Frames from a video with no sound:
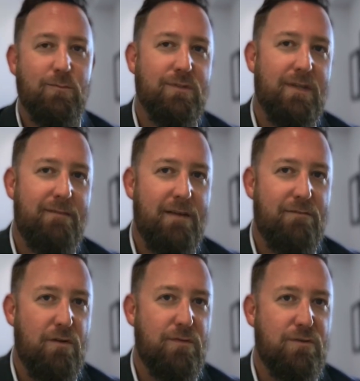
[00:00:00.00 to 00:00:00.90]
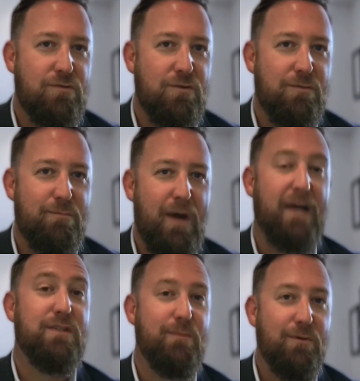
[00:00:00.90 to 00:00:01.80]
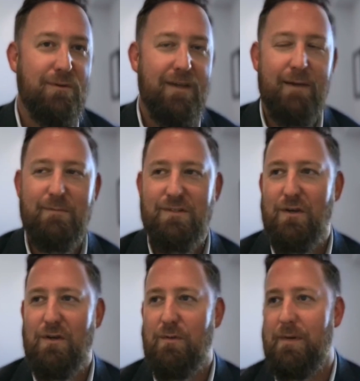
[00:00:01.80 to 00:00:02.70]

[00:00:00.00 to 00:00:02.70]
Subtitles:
We'll save that for a future possible episode.